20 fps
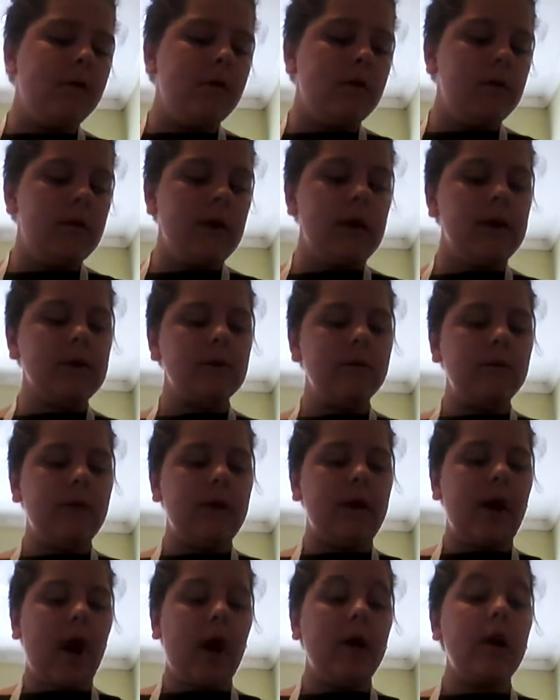Next we're going
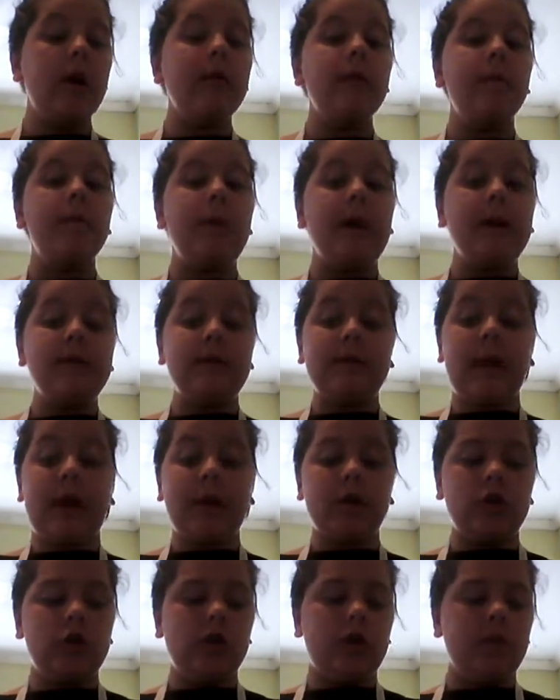to get another big
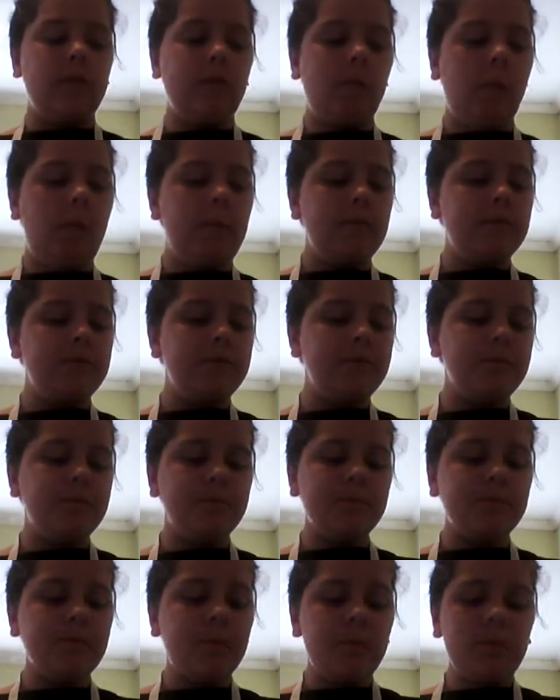section.
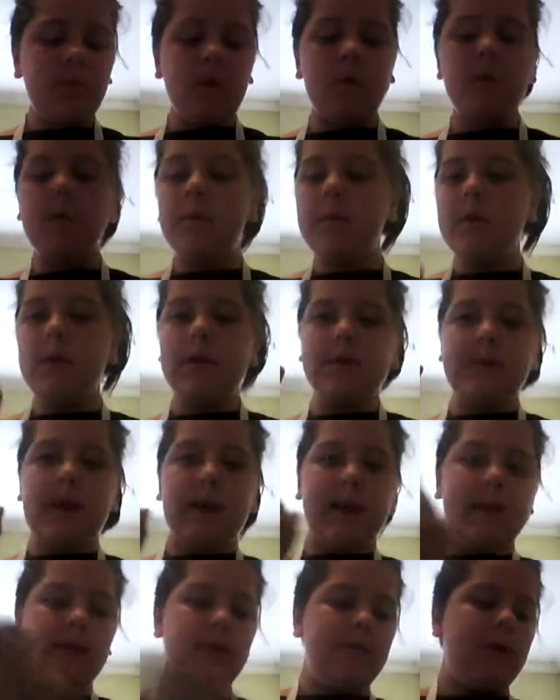I'm going to put this back
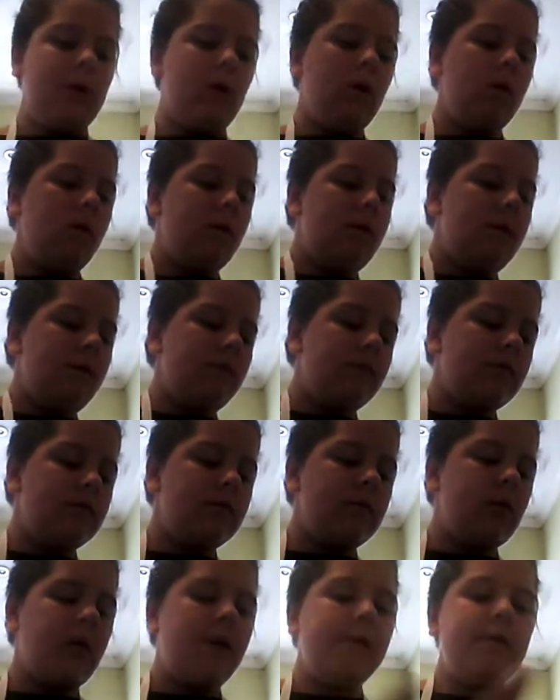in the bowl.
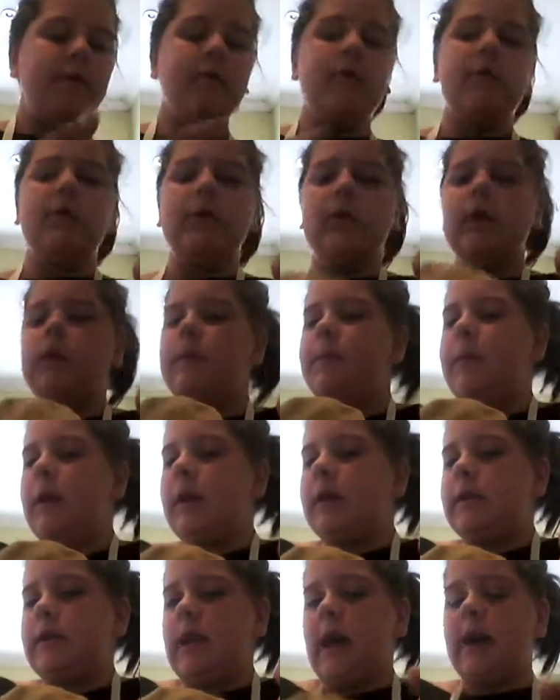Another big
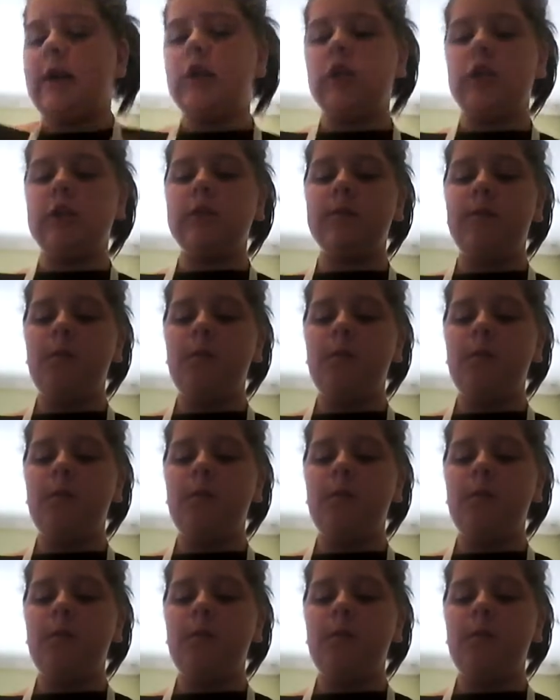section.